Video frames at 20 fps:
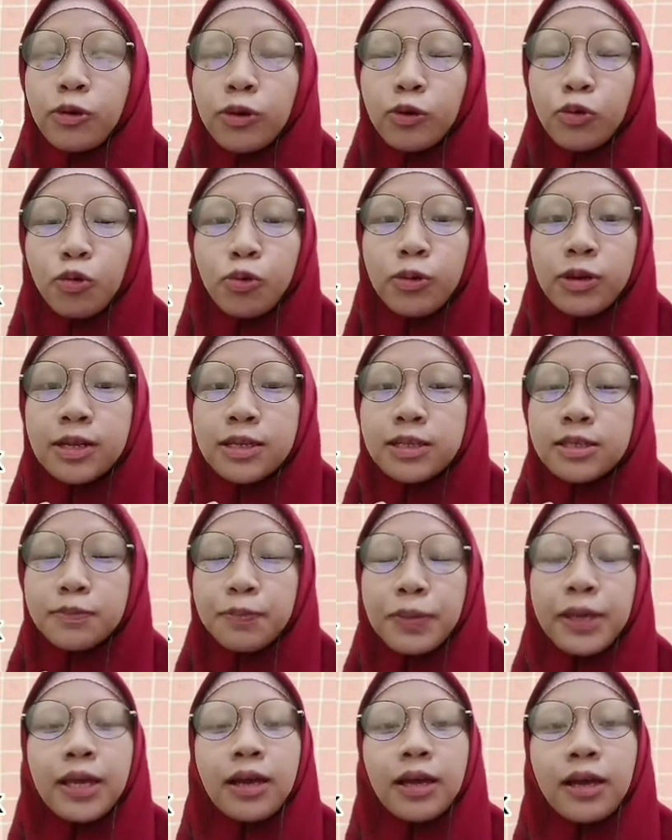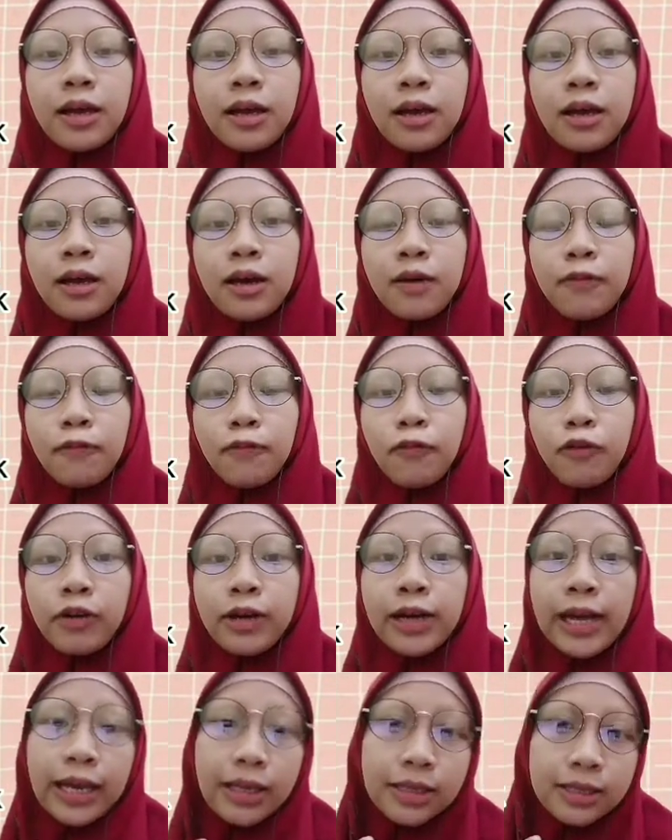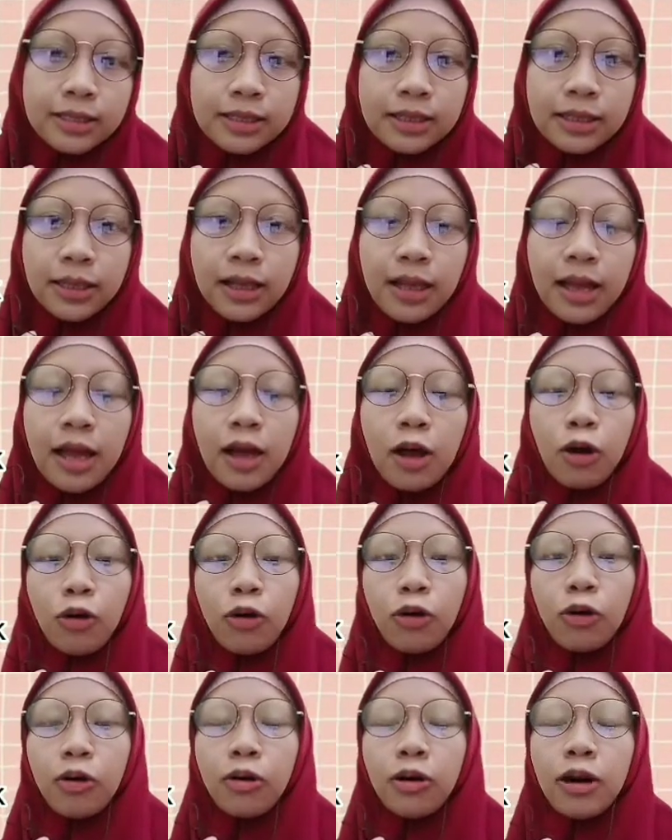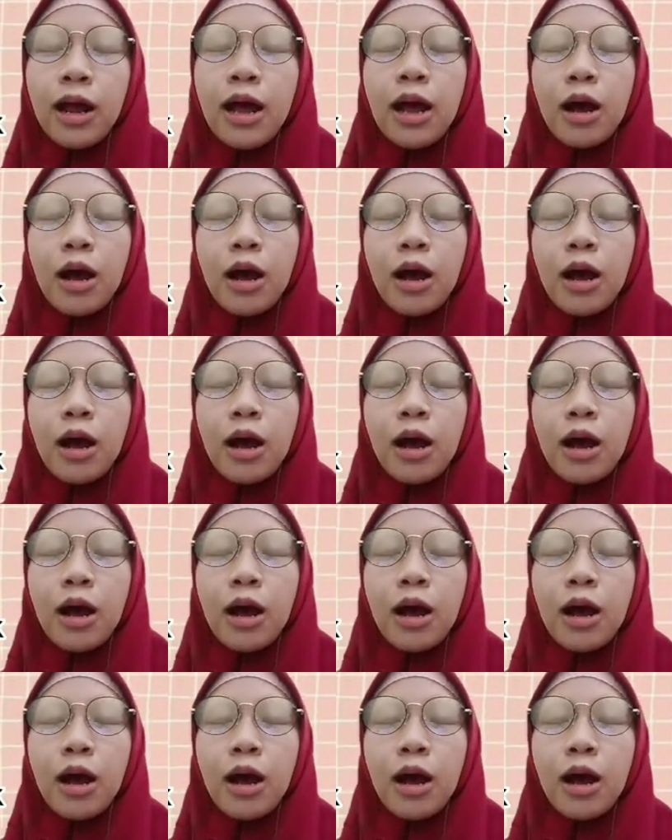who will speak for next, or